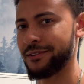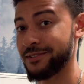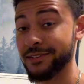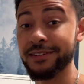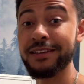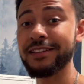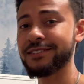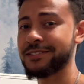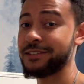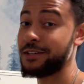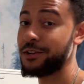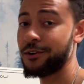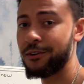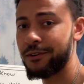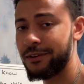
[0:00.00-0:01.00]
Is it
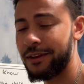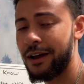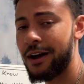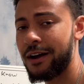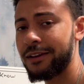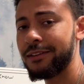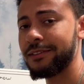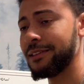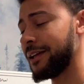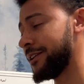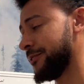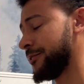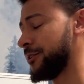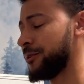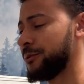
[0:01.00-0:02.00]
insecure to not let
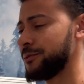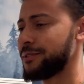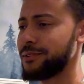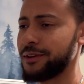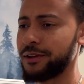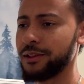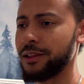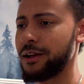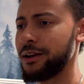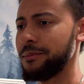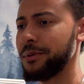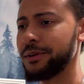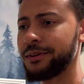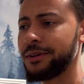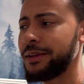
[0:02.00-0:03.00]
her go to the club?